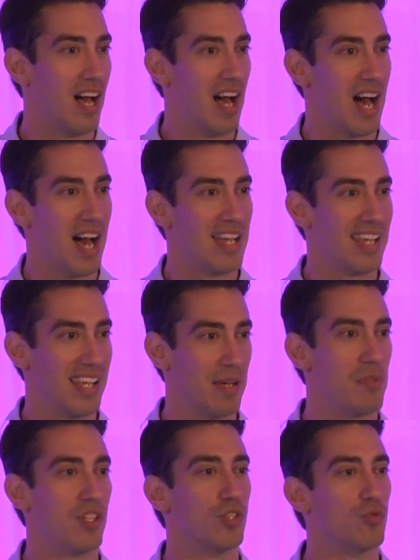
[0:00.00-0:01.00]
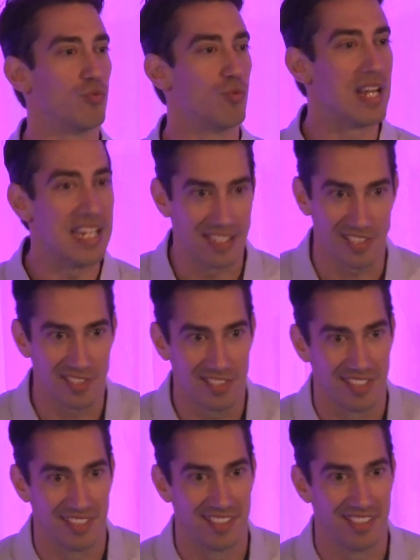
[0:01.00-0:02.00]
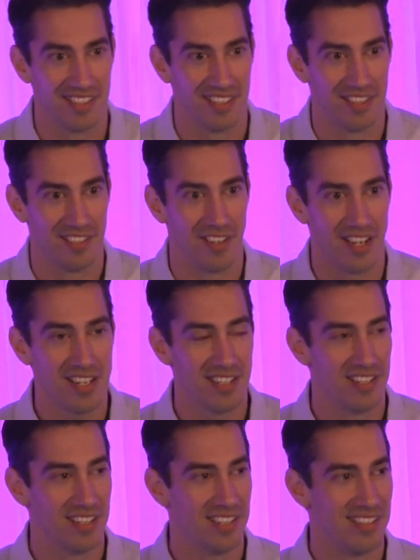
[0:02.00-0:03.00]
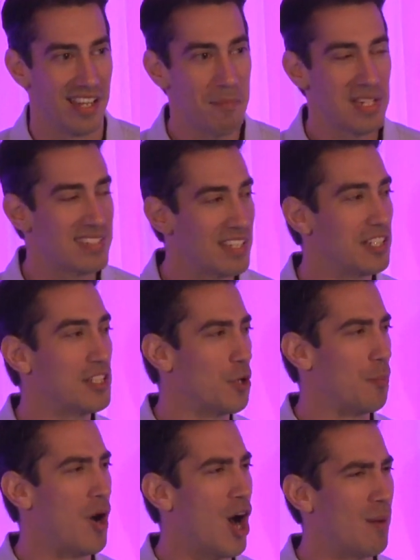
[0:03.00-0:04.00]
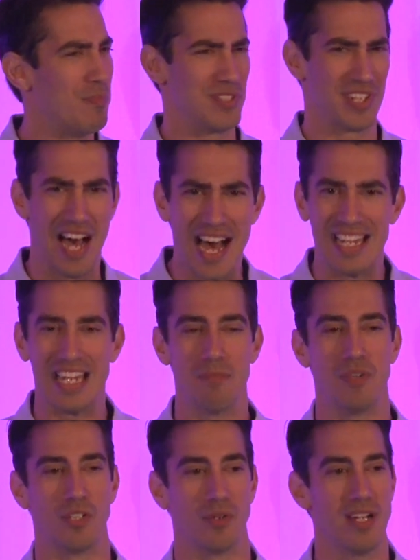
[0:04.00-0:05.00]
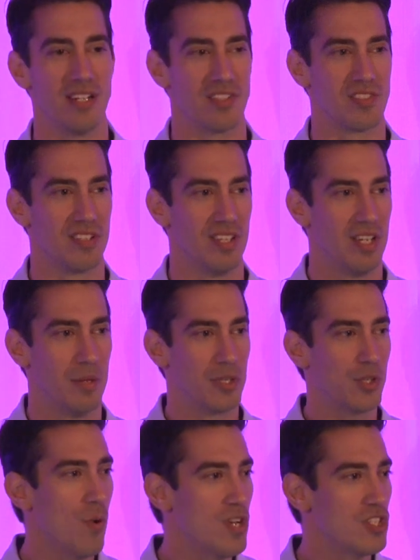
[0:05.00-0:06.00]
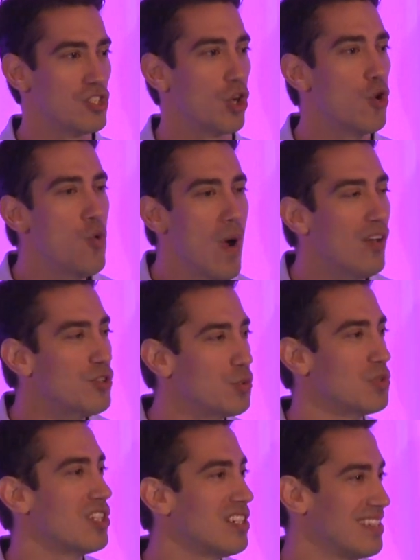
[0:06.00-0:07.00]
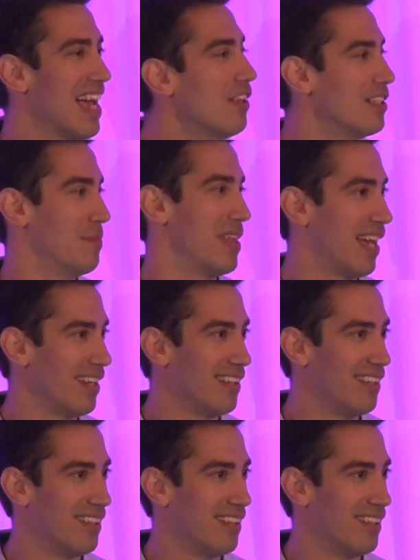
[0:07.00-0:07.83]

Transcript: I am the greatest, right? That might sound a little pompous, I am the greatest. But the question is, who else was going to tell him that?